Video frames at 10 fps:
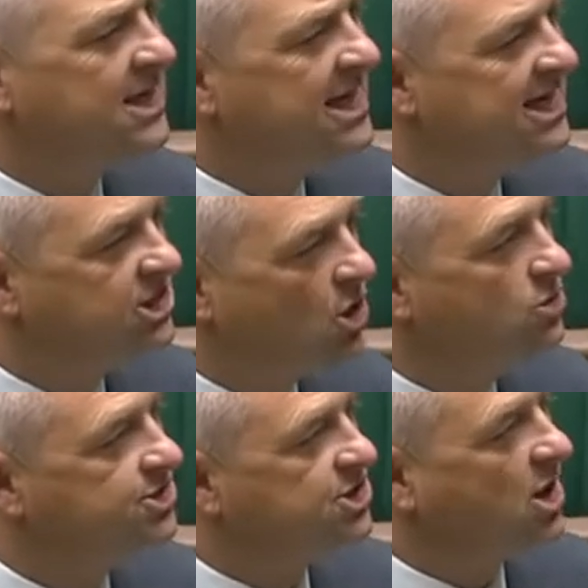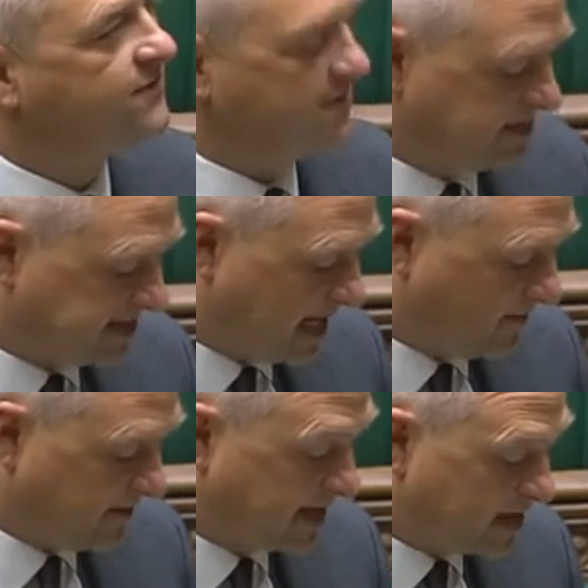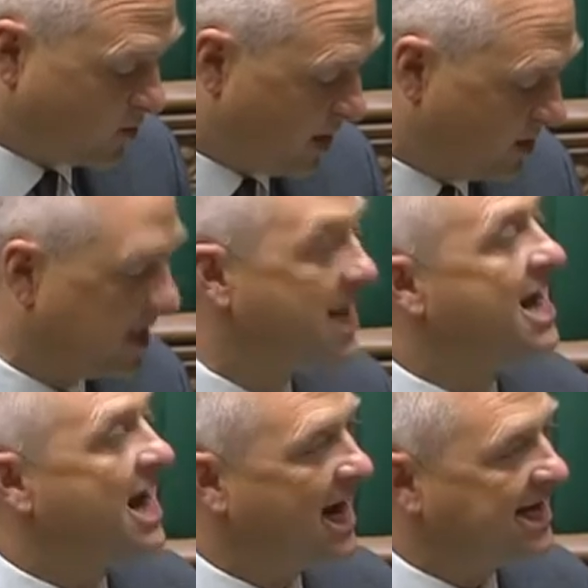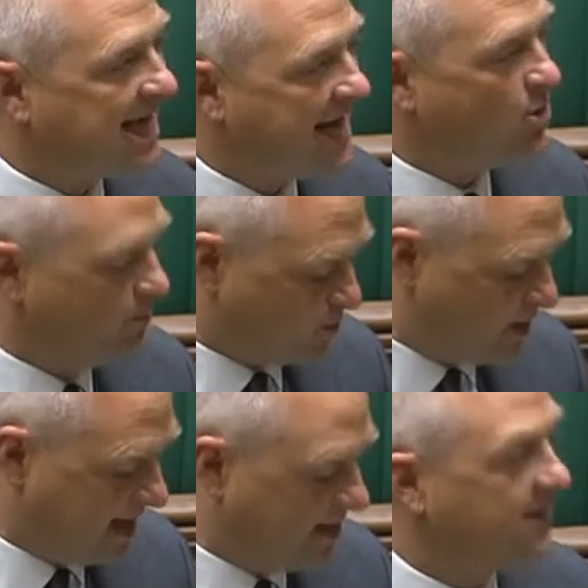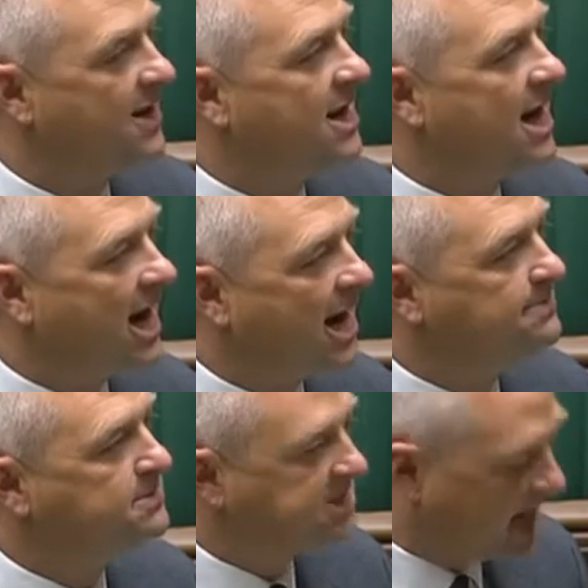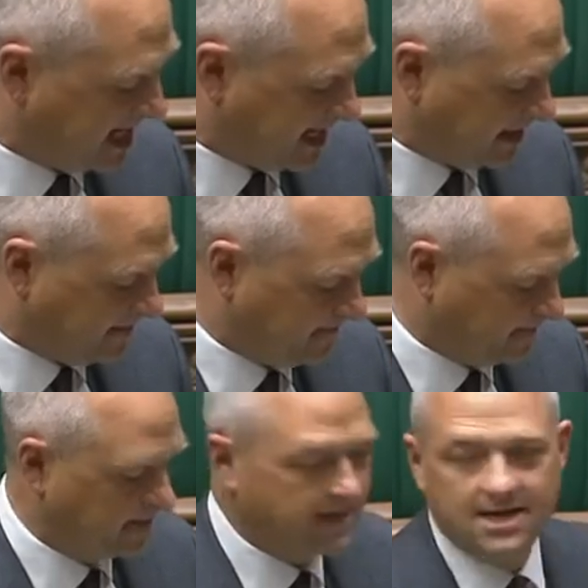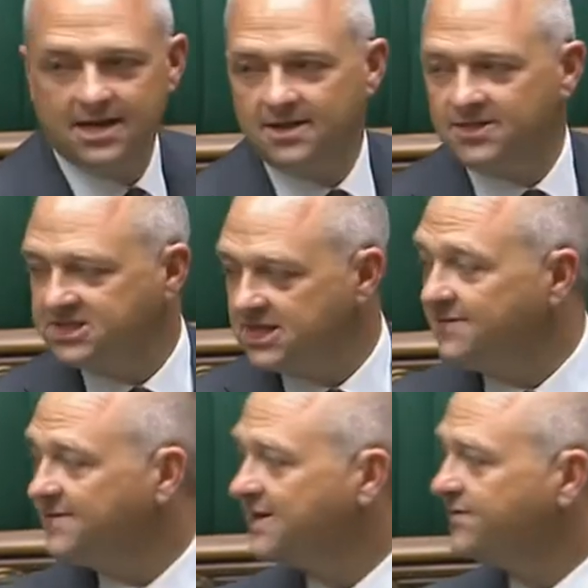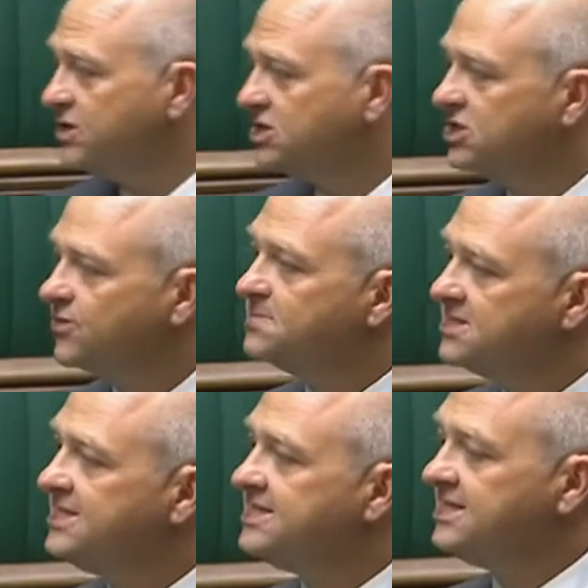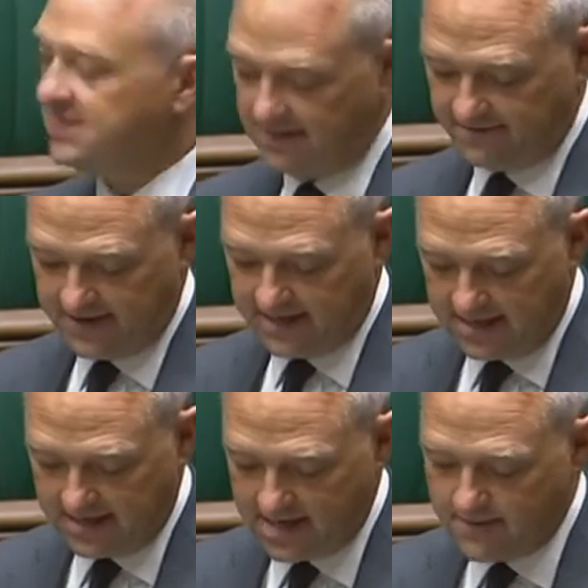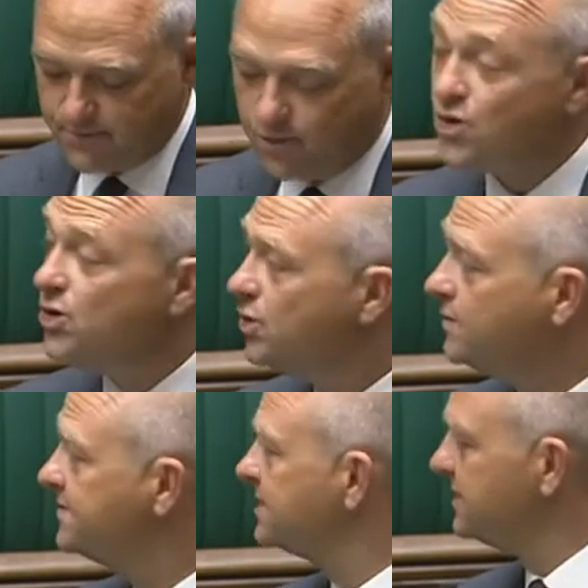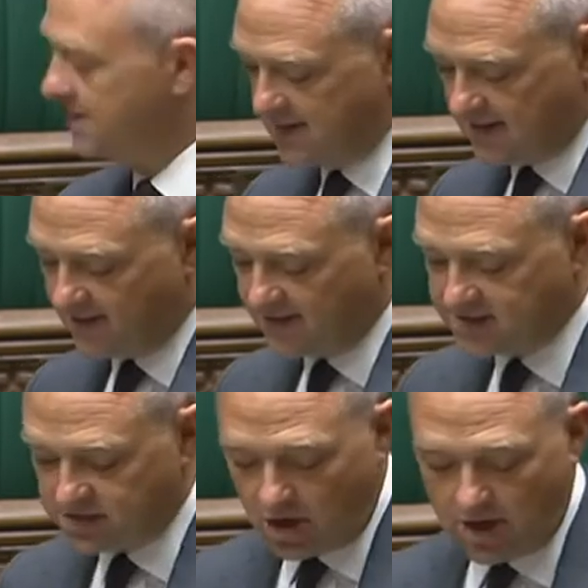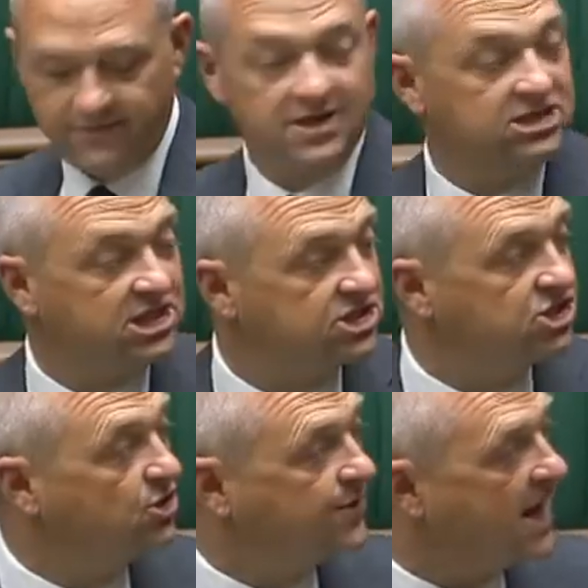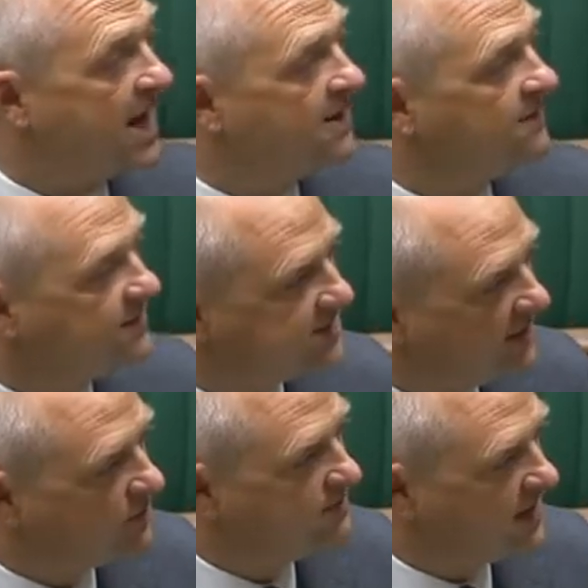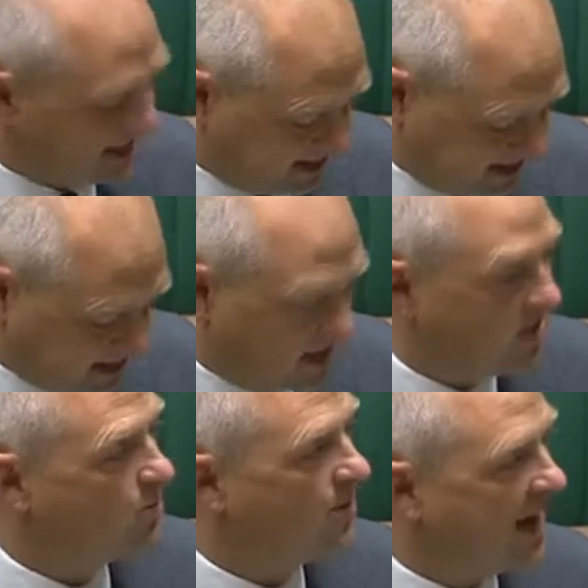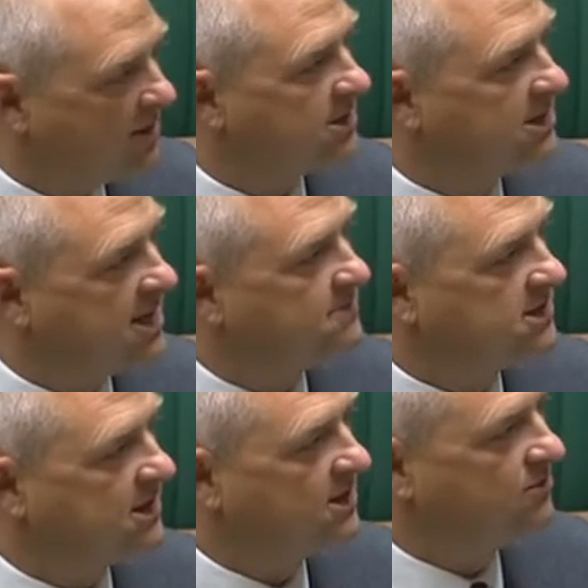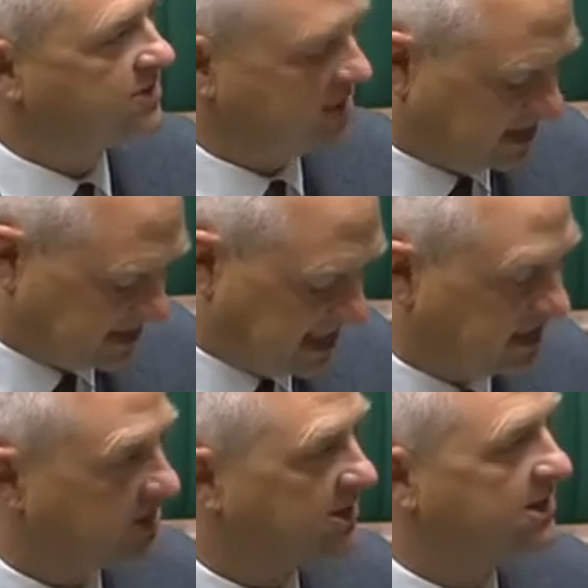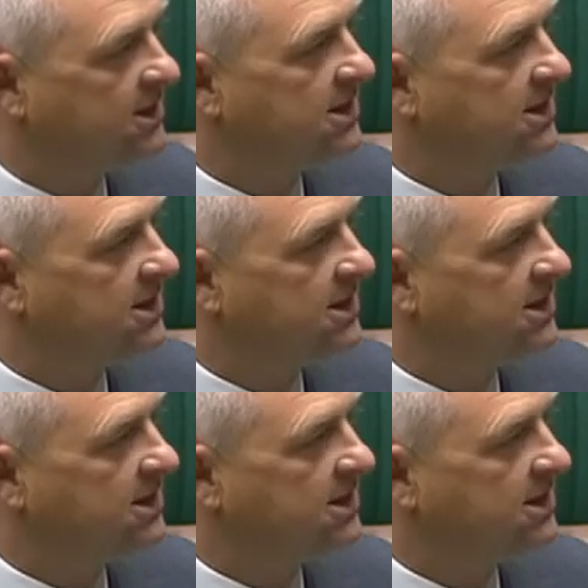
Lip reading: He told staff himself, and I quote, "I cannot breathe. I am dying." The TV footage from CCTV proves that the staff just stood there for several minutes without attempting resuscitation.